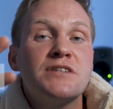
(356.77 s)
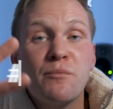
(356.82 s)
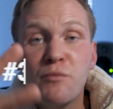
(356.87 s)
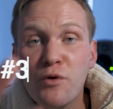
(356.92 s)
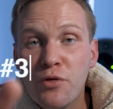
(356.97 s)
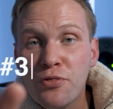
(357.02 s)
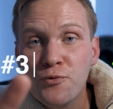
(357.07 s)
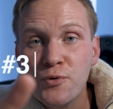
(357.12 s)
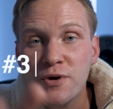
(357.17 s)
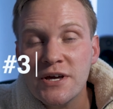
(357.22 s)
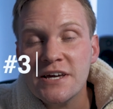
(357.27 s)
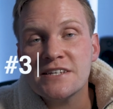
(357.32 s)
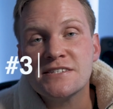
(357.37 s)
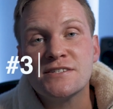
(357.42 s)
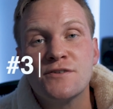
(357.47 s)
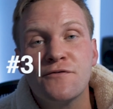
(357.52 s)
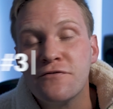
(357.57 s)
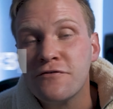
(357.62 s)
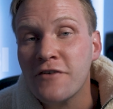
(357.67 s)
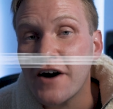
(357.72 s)
number 3 is
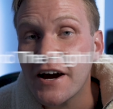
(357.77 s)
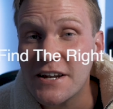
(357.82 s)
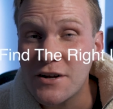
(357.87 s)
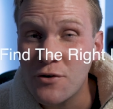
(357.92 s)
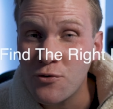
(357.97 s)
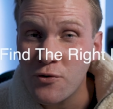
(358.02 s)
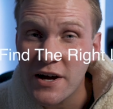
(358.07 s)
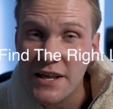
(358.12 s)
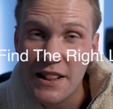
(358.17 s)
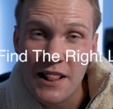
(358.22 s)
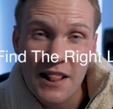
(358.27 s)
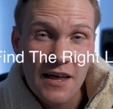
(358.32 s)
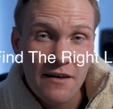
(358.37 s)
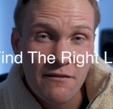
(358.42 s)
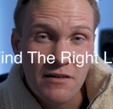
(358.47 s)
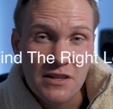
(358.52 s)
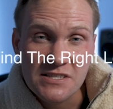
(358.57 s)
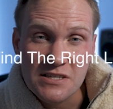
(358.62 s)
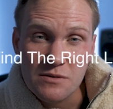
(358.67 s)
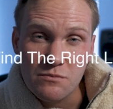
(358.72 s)
to find the right
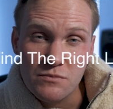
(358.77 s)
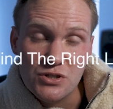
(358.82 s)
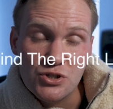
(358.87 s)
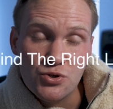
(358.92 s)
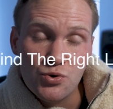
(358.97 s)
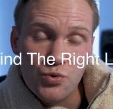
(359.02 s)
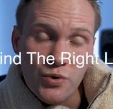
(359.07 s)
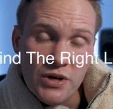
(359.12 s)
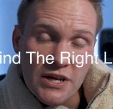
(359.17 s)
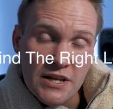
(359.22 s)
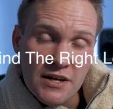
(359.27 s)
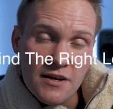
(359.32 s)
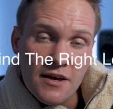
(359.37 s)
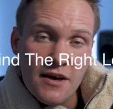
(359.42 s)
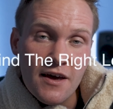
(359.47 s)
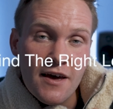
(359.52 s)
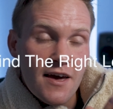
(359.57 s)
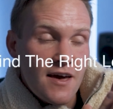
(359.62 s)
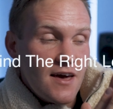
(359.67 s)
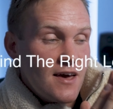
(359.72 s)
levels in between
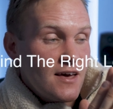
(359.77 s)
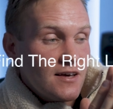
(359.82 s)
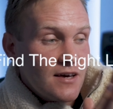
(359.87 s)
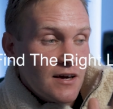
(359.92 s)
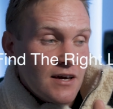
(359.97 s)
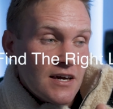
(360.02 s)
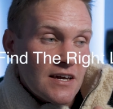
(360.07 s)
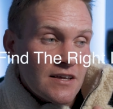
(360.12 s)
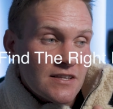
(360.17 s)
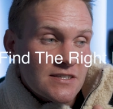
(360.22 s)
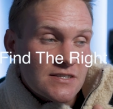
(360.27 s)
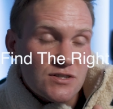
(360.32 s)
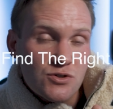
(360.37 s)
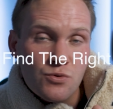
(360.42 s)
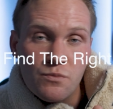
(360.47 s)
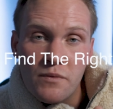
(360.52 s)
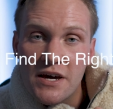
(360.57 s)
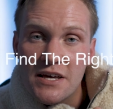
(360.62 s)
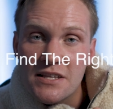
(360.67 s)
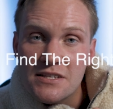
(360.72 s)

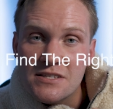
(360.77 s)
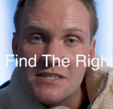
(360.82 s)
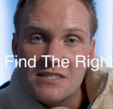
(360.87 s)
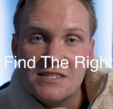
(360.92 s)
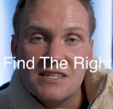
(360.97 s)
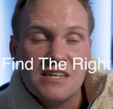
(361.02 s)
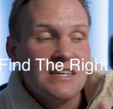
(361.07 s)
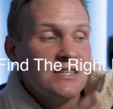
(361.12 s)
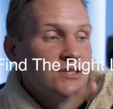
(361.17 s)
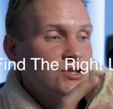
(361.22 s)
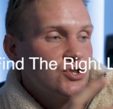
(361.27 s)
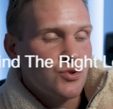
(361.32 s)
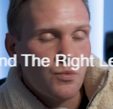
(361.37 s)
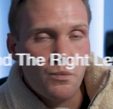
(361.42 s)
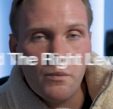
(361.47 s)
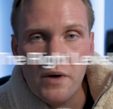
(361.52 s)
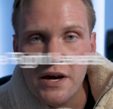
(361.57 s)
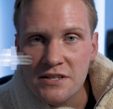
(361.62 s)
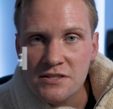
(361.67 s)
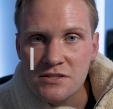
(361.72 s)
instruments,
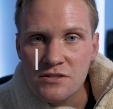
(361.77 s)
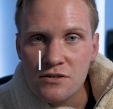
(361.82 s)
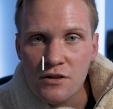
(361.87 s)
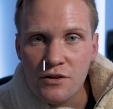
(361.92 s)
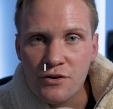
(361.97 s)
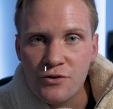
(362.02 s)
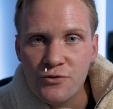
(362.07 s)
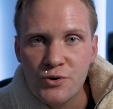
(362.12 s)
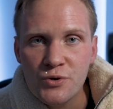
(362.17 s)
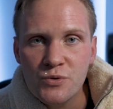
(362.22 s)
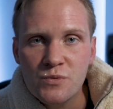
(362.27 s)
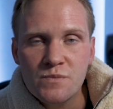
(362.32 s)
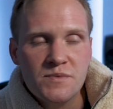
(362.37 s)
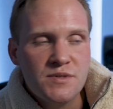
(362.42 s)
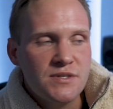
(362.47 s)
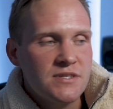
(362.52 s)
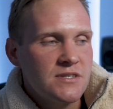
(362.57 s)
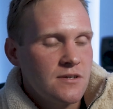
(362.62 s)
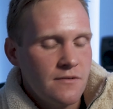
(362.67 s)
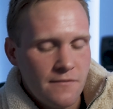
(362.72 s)
instrumental groups.